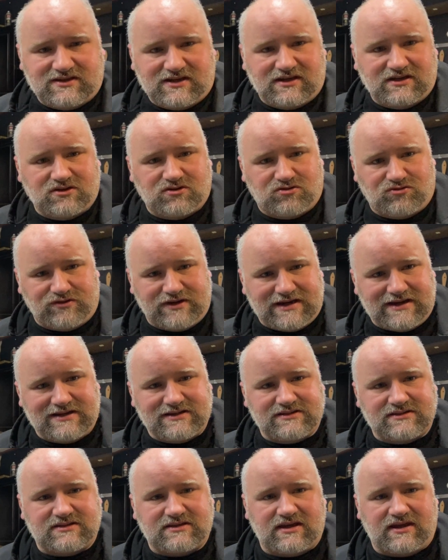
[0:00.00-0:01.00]
in
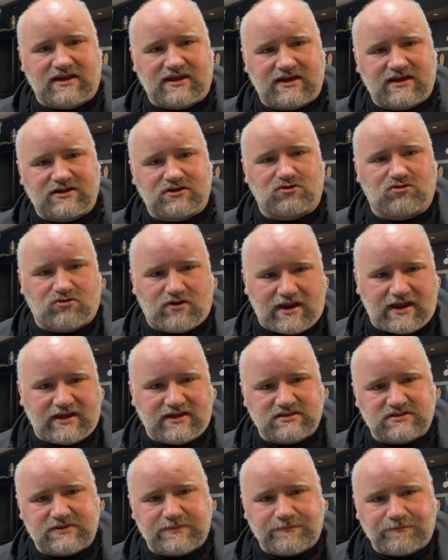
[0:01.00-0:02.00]
greens and
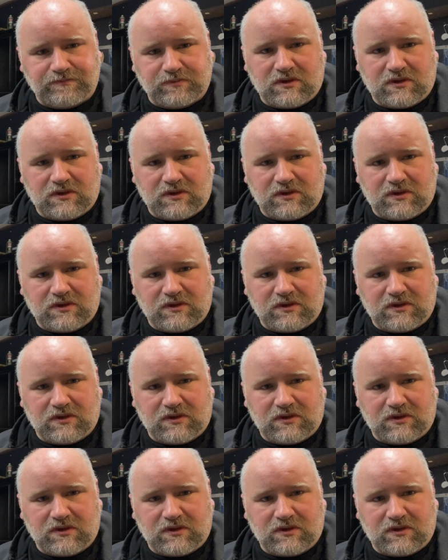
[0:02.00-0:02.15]
grays,